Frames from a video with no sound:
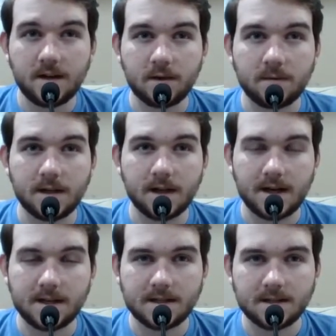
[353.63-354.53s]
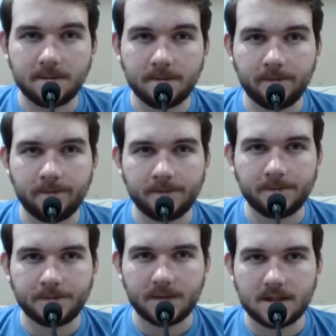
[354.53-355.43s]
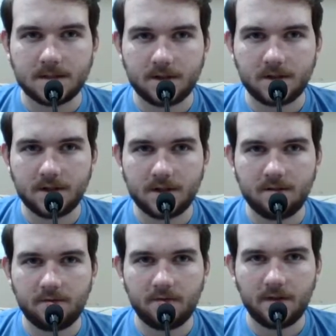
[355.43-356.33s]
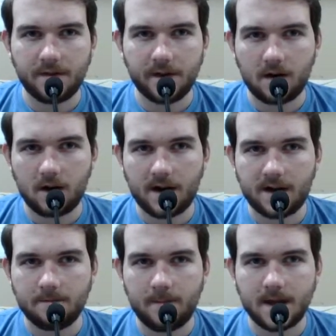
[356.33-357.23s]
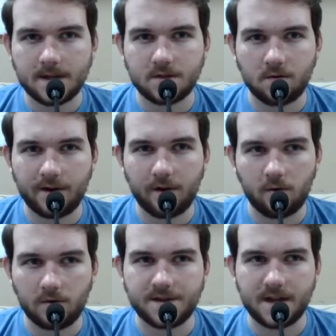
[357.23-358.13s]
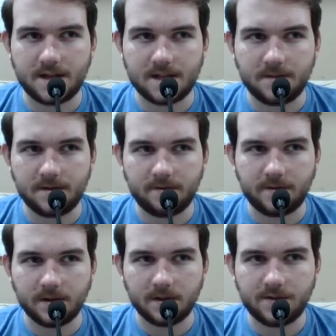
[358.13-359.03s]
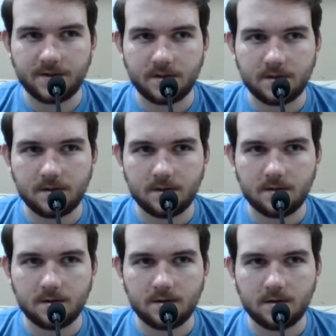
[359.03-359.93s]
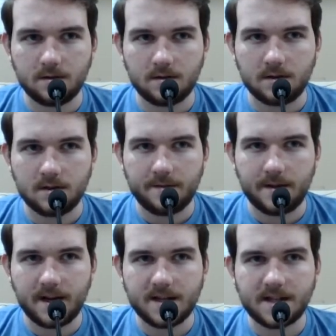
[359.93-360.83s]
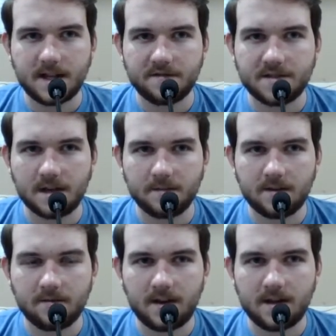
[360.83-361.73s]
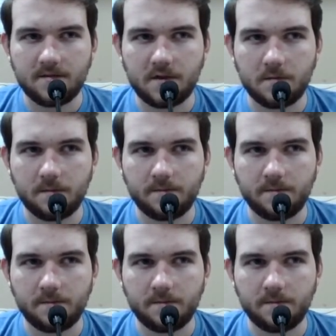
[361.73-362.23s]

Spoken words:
would be nice, especially if there are any mandatory holes that need to be filled. I mean, I guess they give some confetti if you